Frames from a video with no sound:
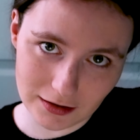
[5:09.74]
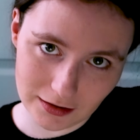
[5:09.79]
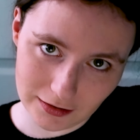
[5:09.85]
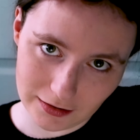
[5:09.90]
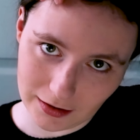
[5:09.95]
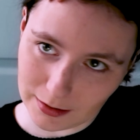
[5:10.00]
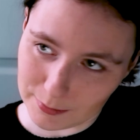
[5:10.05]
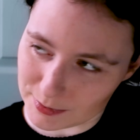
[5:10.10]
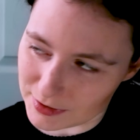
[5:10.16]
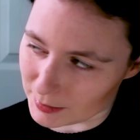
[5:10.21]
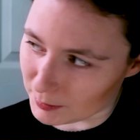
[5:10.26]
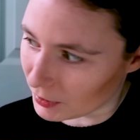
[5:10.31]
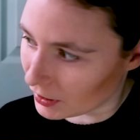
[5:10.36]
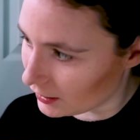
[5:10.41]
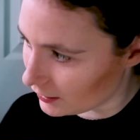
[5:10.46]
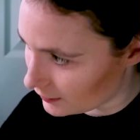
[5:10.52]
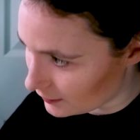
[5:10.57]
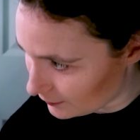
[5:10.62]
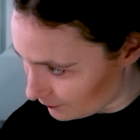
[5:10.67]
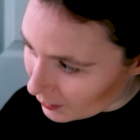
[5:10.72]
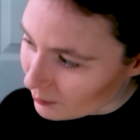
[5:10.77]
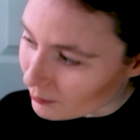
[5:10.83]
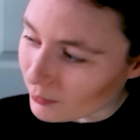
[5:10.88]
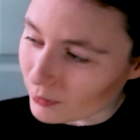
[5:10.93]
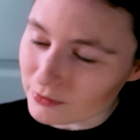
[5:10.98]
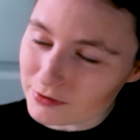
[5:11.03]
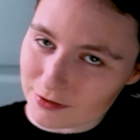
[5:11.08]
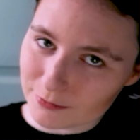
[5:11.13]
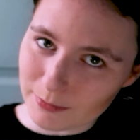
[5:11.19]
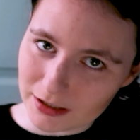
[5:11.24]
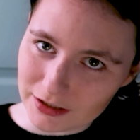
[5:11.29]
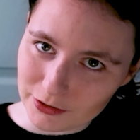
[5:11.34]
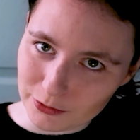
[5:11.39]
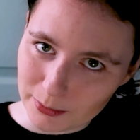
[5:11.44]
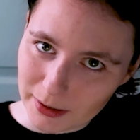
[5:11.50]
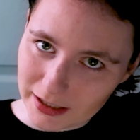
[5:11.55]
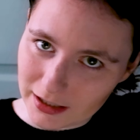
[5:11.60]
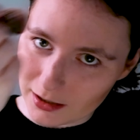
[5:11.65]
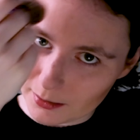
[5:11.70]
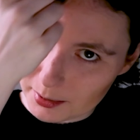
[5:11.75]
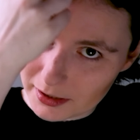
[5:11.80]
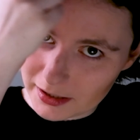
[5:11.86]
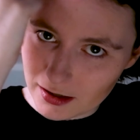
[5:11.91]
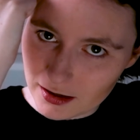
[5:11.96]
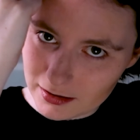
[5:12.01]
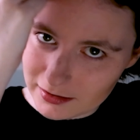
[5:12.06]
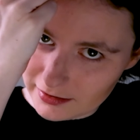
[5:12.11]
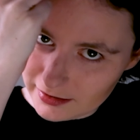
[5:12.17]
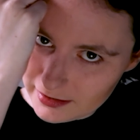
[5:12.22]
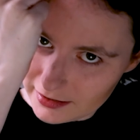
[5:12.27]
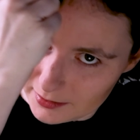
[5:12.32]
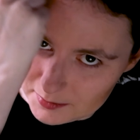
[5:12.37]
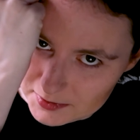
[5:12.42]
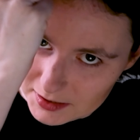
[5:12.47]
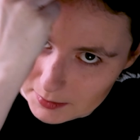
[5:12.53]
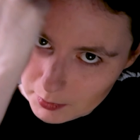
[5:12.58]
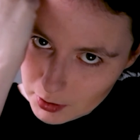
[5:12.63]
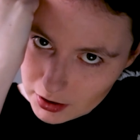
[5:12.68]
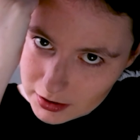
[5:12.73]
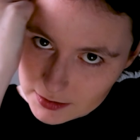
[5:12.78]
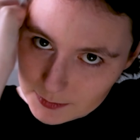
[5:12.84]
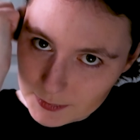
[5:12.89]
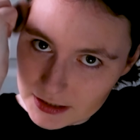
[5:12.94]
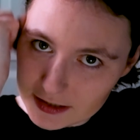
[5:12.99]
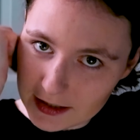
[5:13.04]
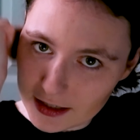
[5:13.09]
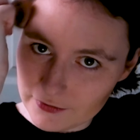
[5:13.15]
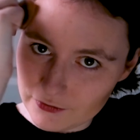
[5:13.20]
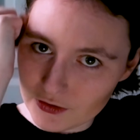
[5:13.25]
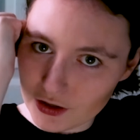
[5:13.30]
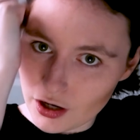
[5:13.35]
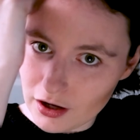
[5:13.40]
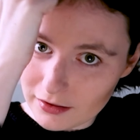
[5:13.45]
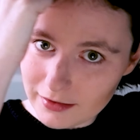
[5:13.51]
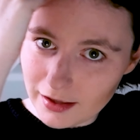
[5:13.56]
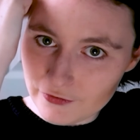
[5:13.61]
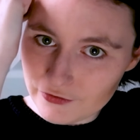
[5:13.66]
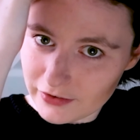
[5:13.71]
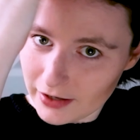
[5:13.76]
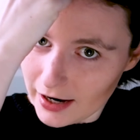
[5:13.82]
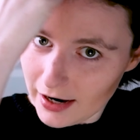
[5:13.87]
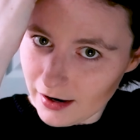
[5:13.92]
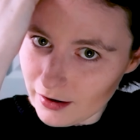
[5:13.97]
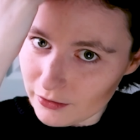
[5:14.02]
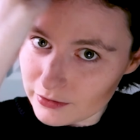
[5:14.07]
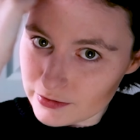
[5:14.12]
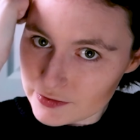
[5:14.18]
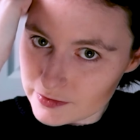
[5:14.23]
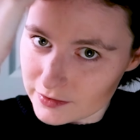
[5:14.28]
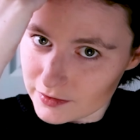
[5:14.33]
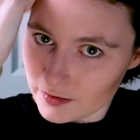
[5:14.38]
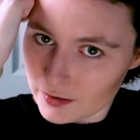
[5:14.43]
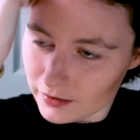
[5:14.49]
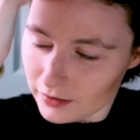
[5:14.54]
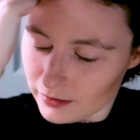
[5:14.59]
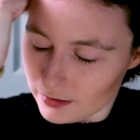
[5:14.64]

it in an Ipsy box. Most of my new makeup I got in an Ipsy box because I have not left the house.